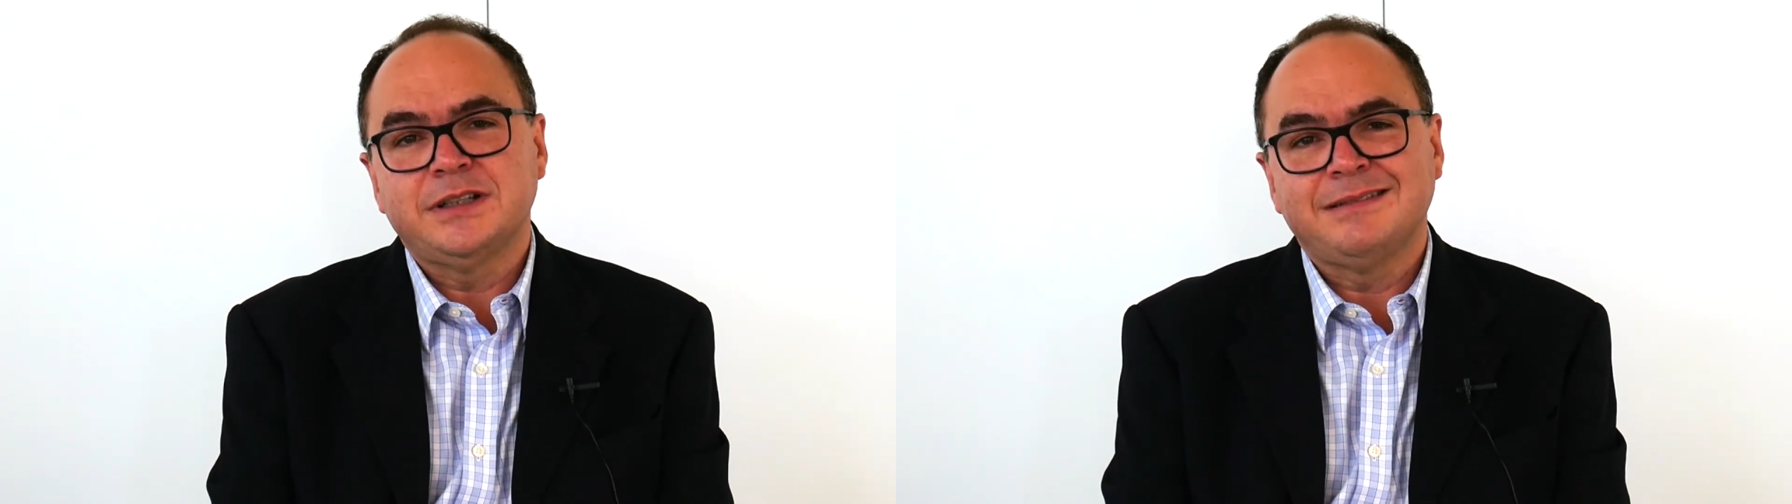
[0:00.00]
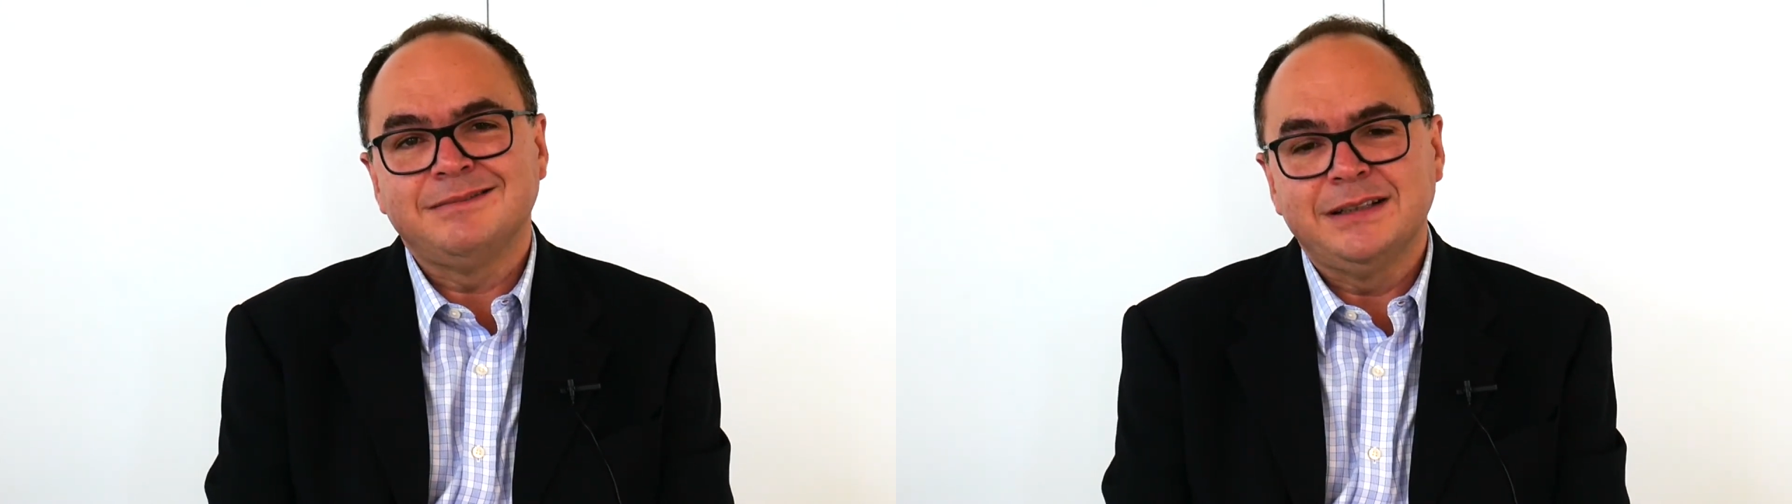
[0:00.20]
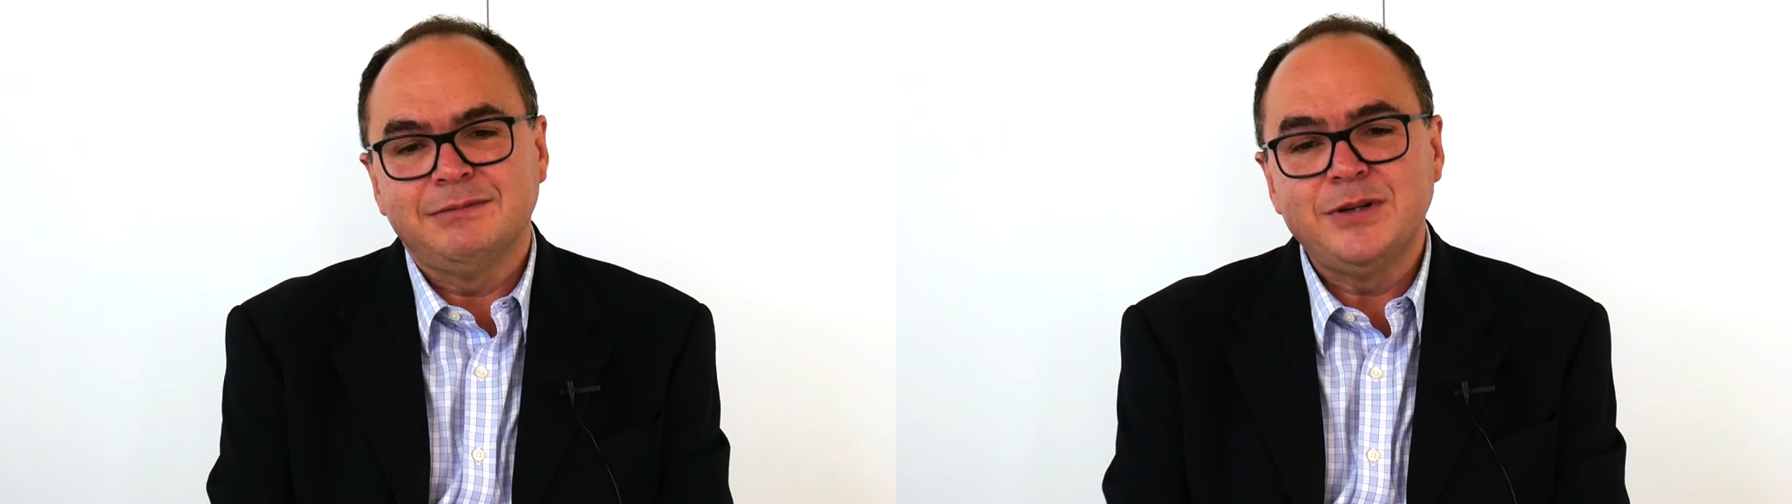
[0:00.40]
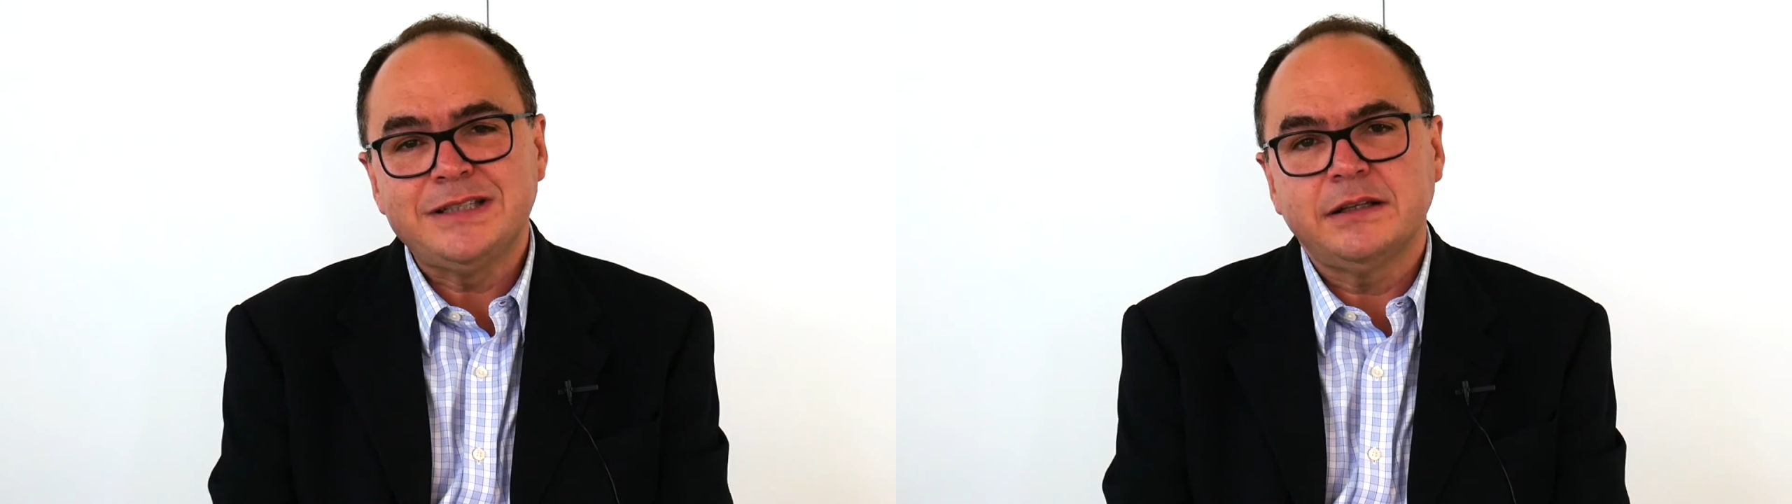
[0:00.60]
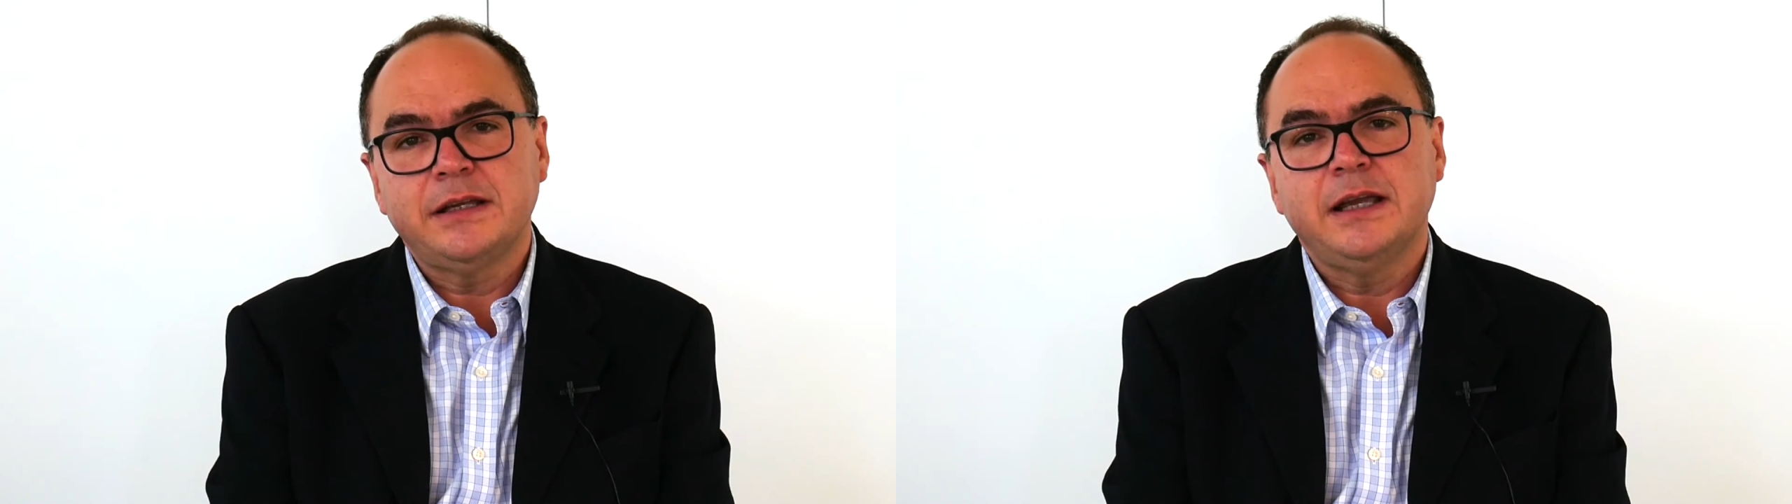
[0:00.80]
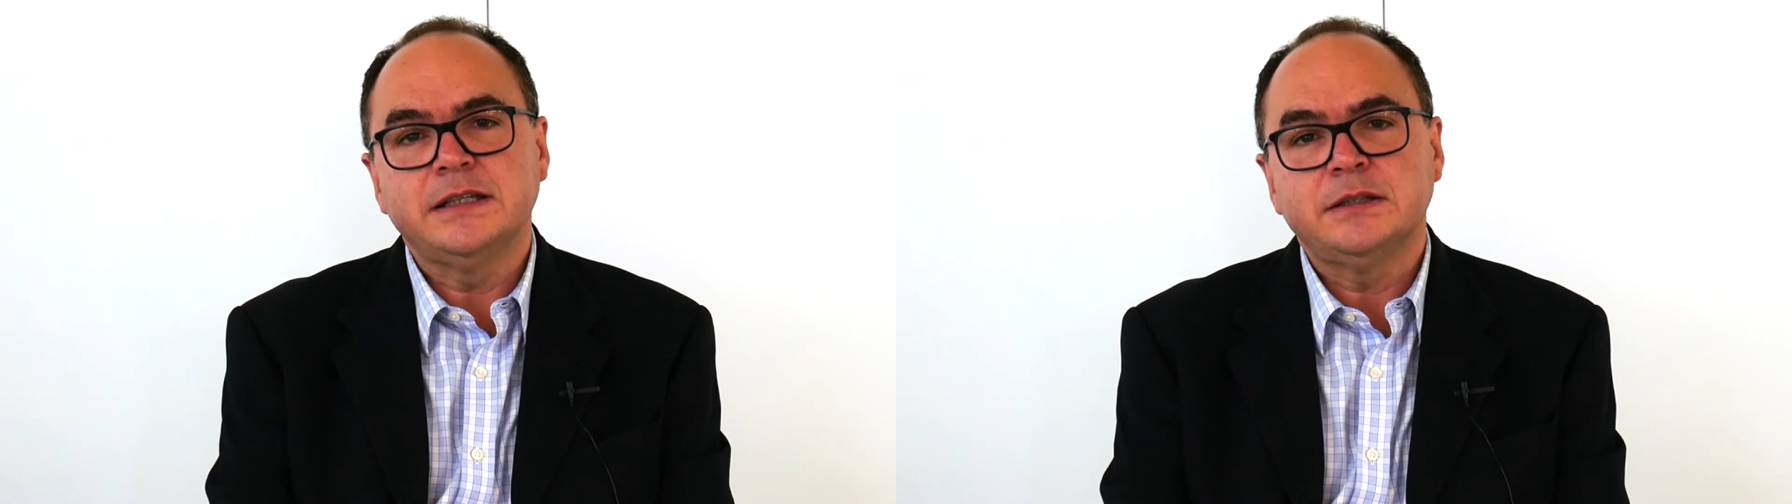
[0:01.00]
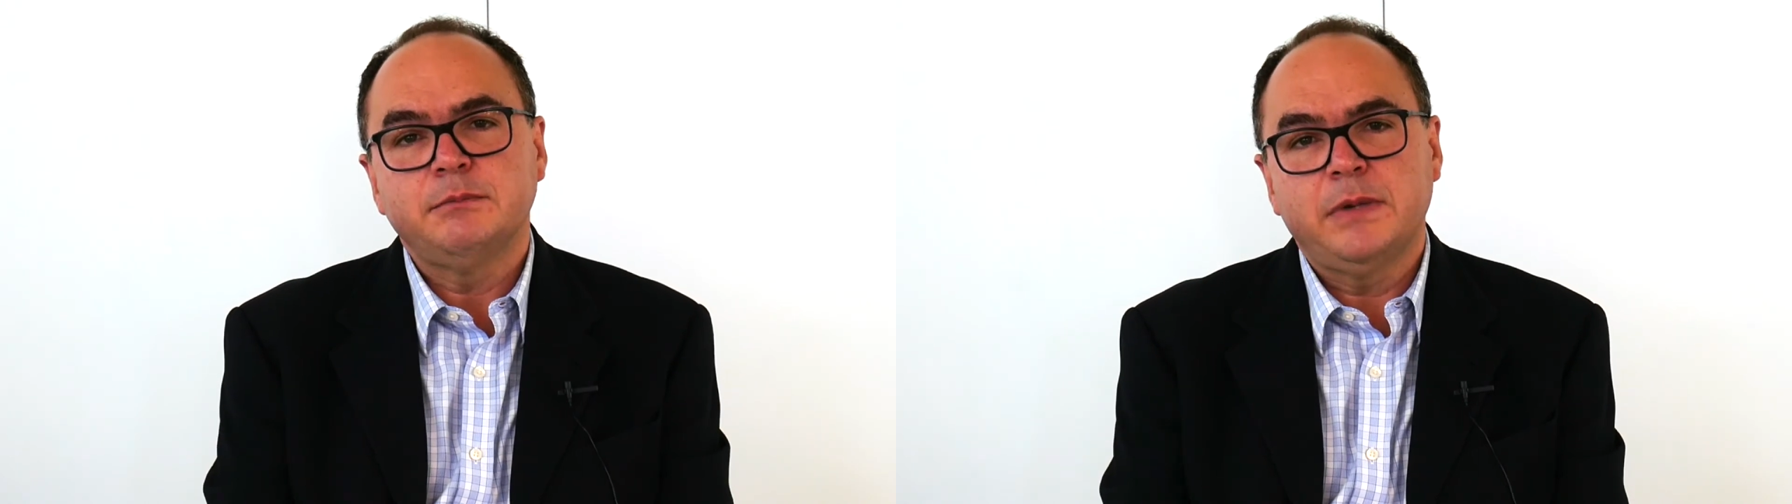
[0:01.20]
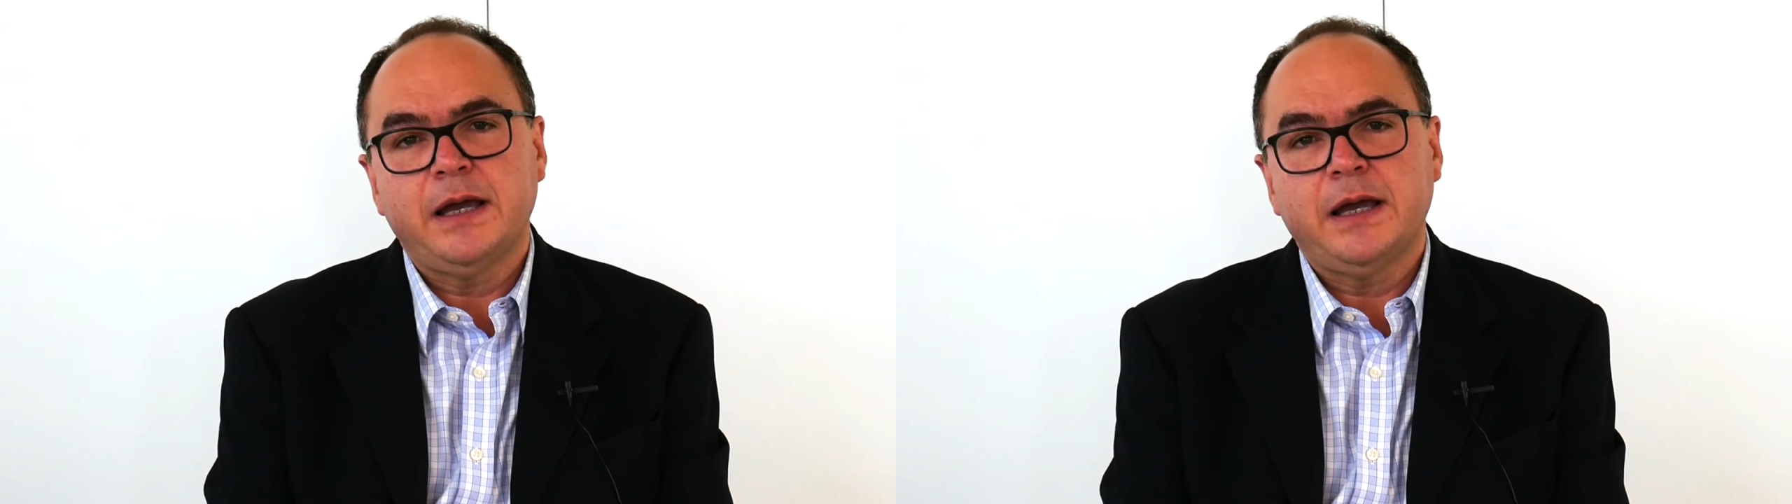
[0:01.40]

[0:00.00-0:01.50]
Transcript: just the written case,